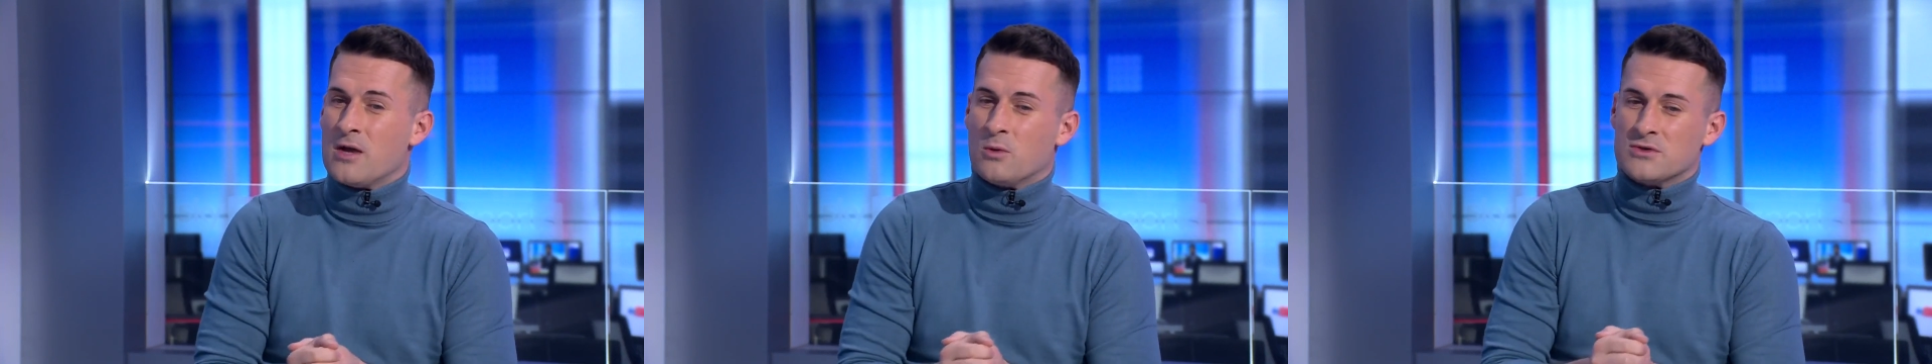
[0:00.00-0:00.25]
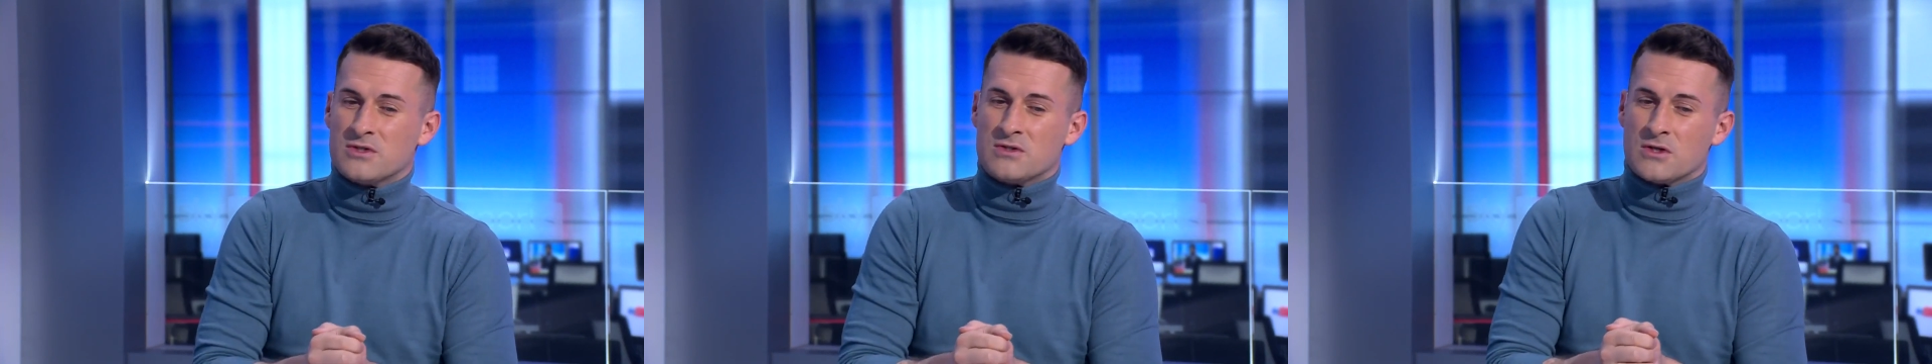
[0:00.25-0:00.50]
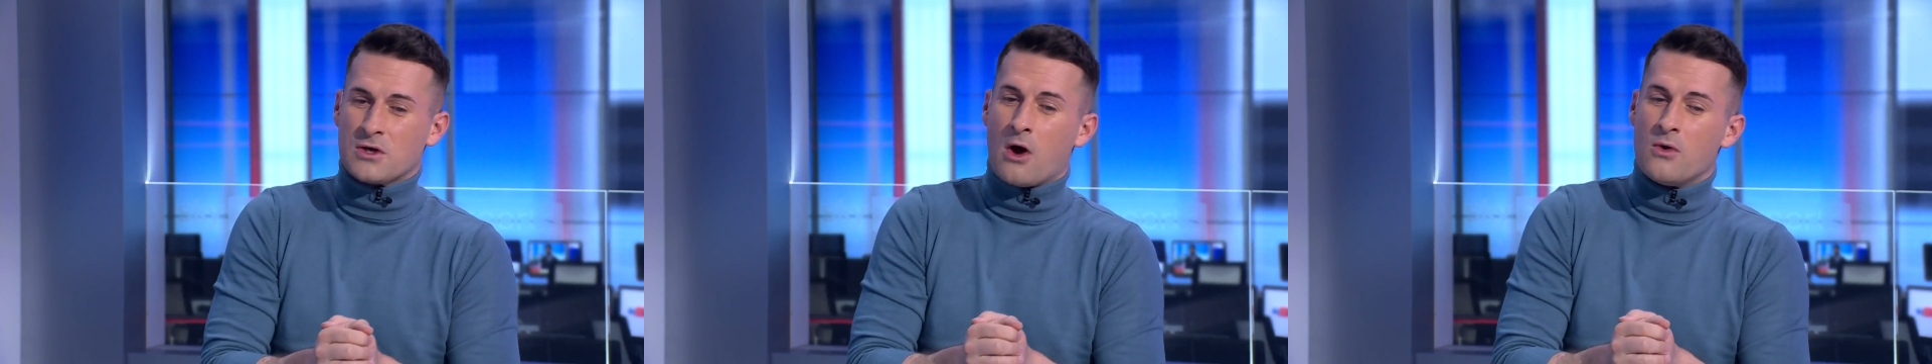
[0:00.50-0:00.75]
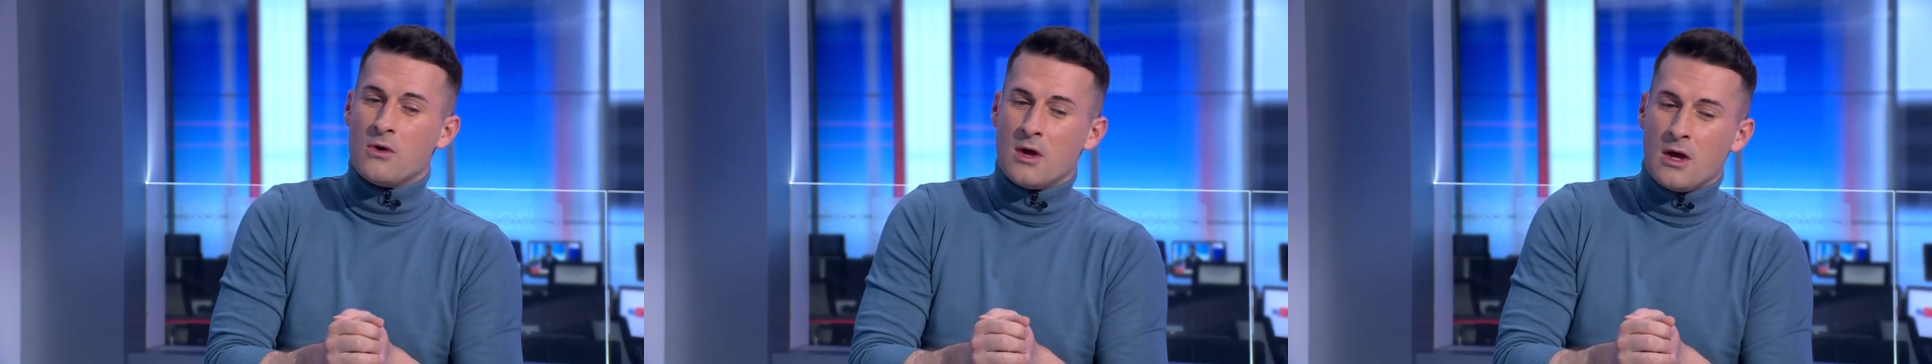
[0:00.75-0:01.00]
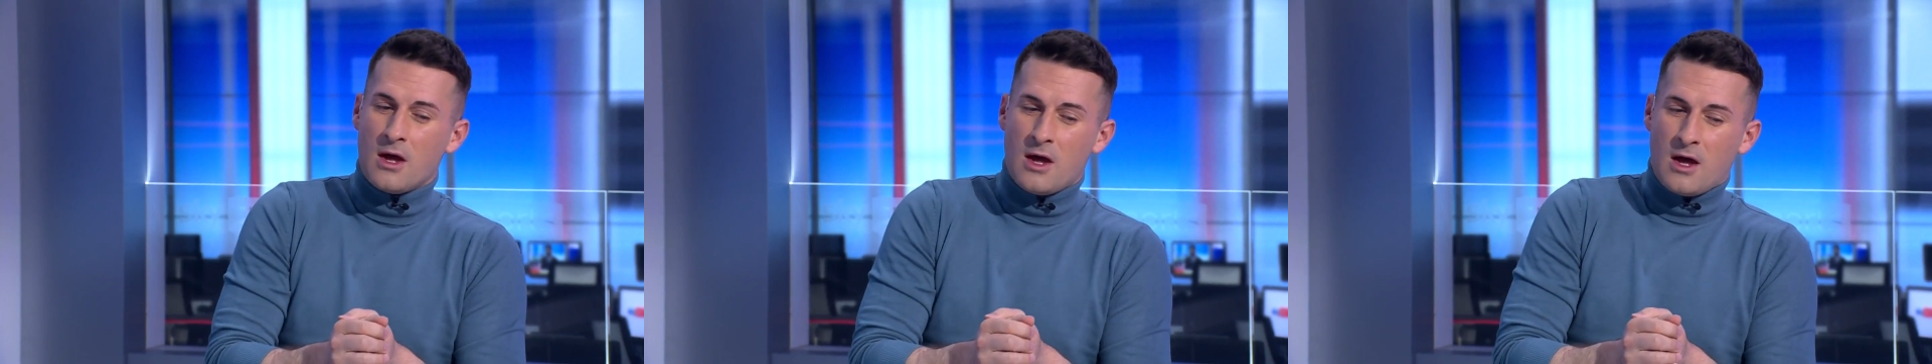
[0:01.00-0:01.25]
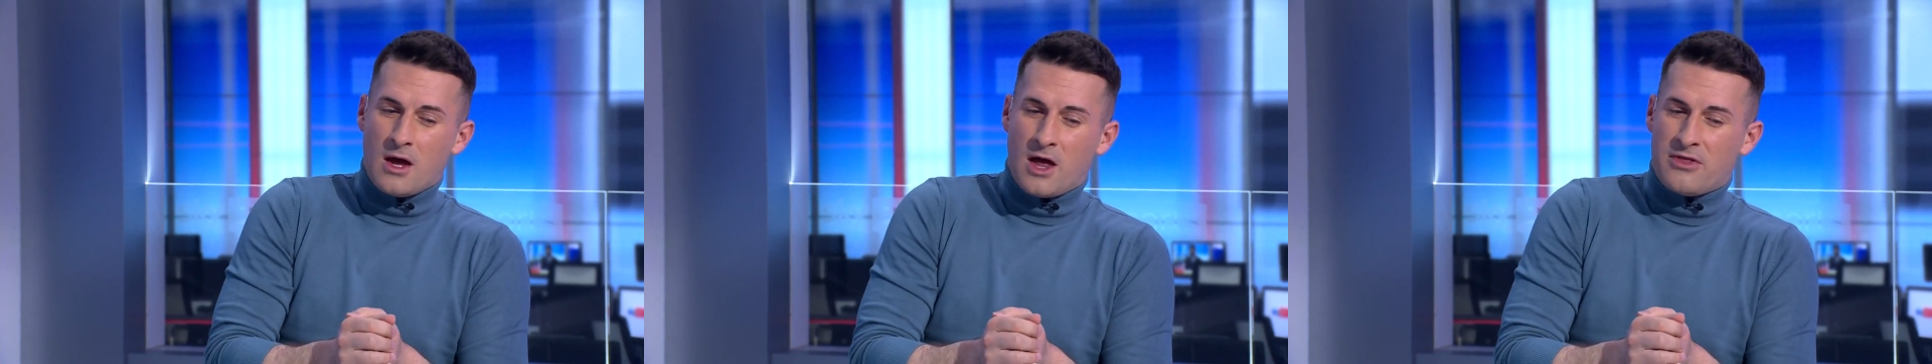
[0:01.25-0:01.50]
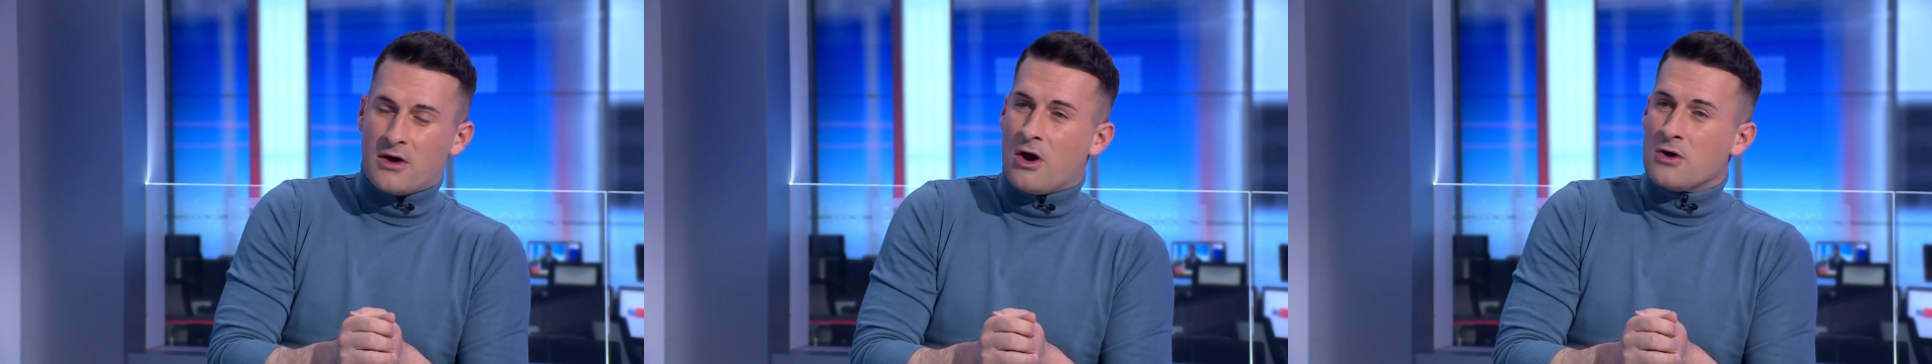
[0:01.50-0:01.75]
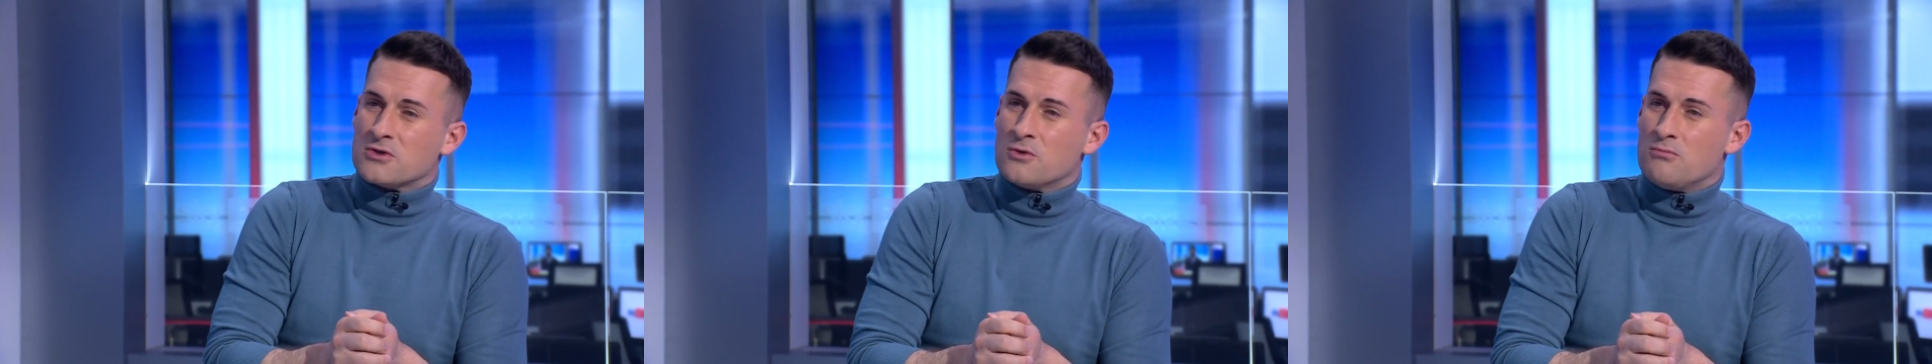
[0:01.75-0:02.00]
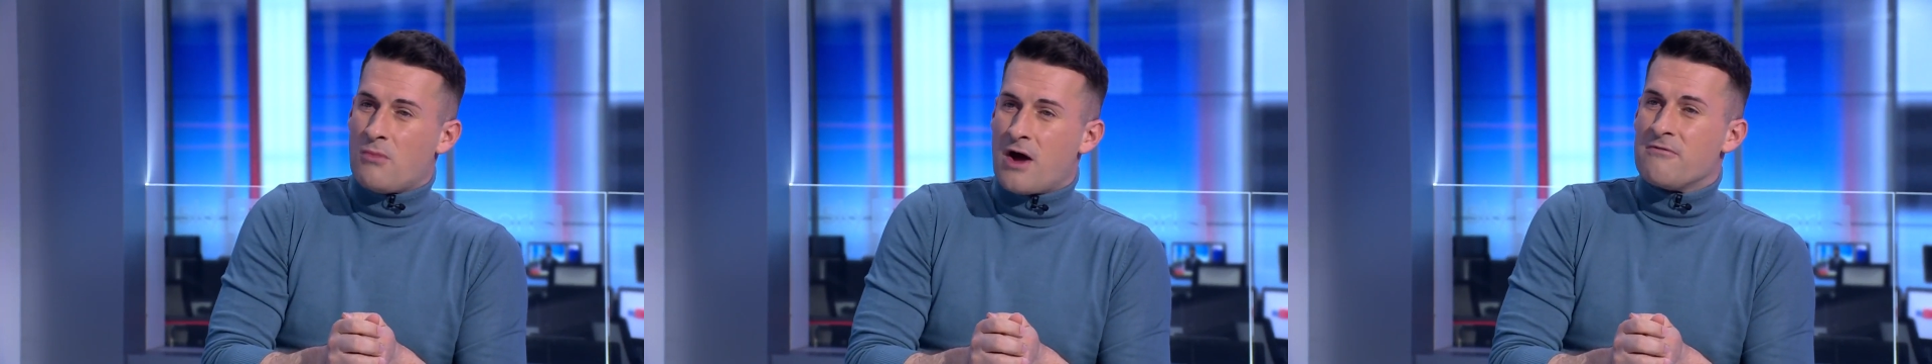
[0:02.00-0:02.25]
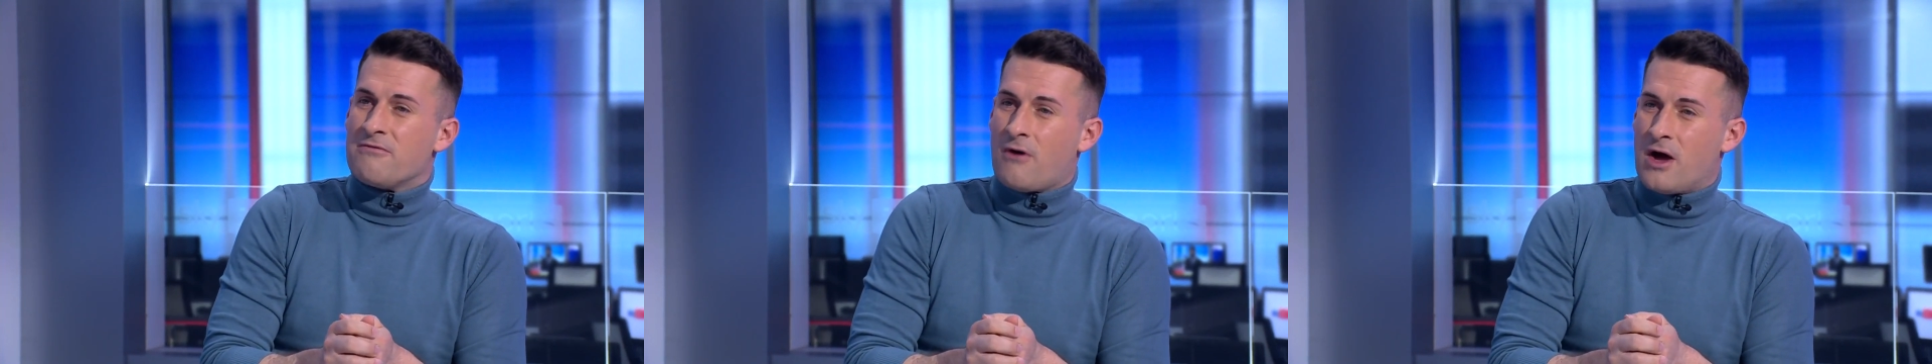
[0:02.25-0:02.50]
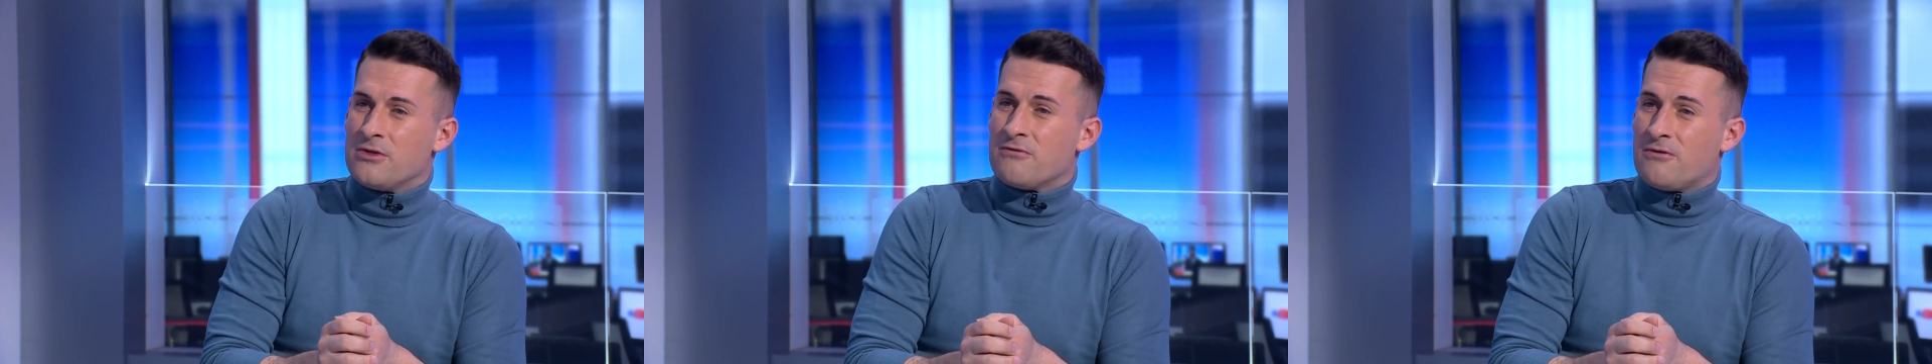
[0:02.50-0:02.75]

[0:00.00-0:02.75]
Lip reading: he wanted to go, I think Arsenal might find the